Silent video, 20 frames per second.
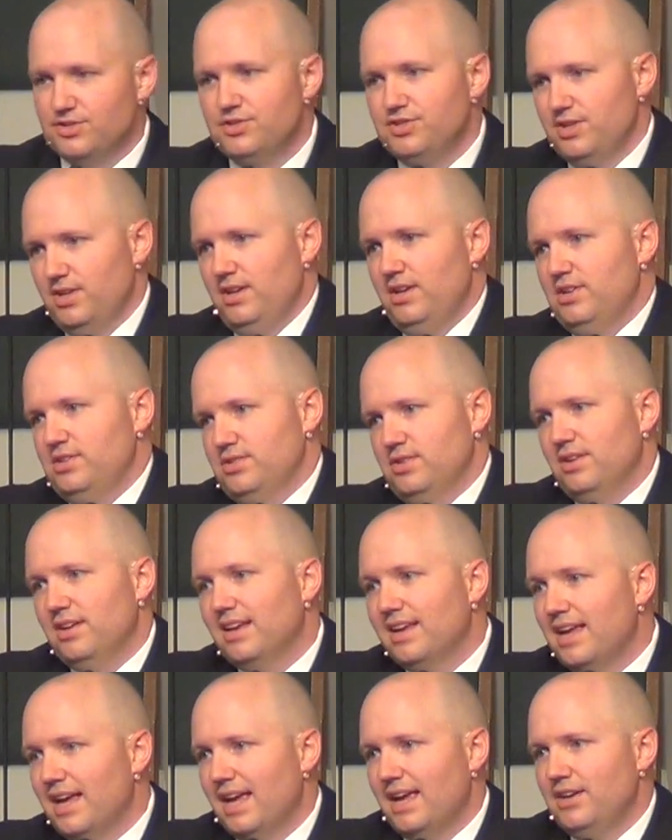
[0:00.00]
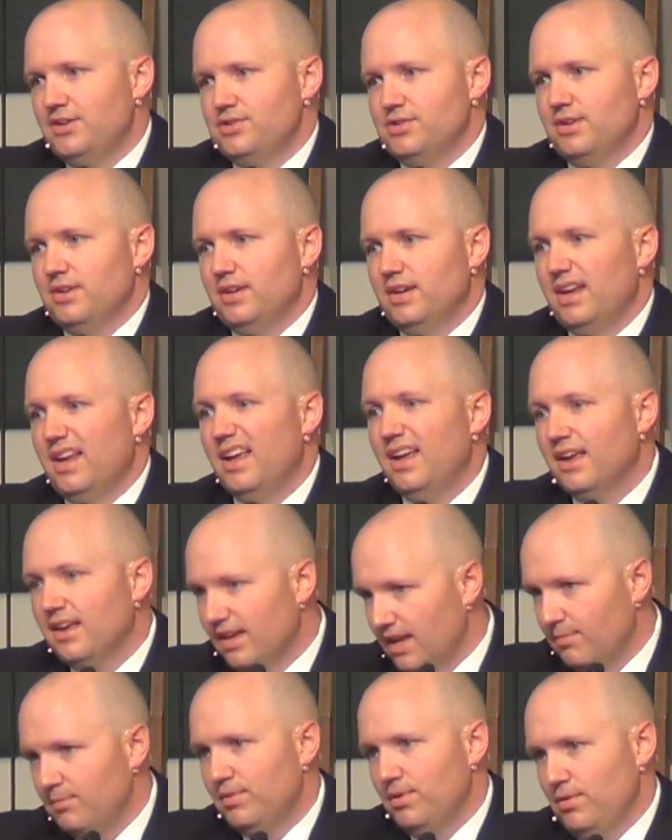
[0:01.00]
just an occasion,
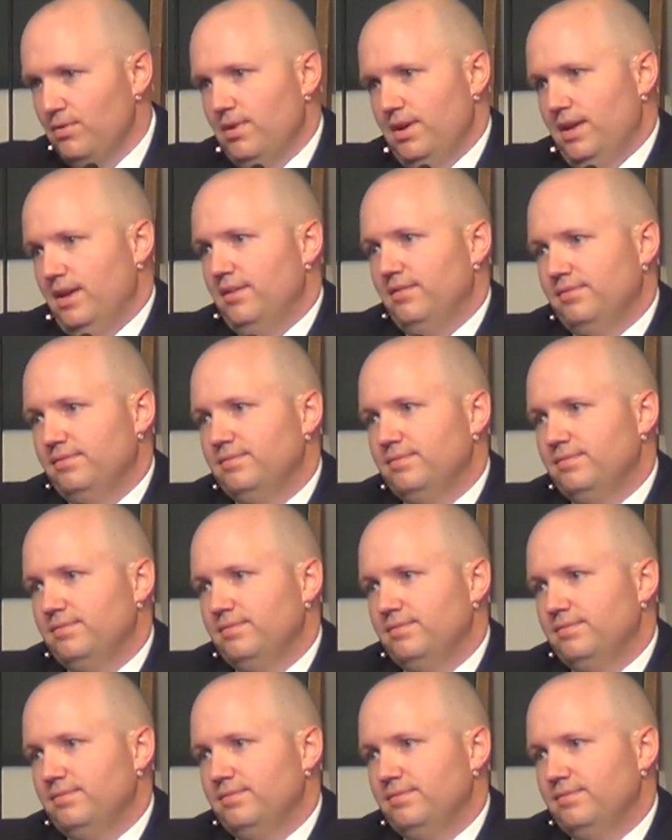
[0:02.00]
keep doing it.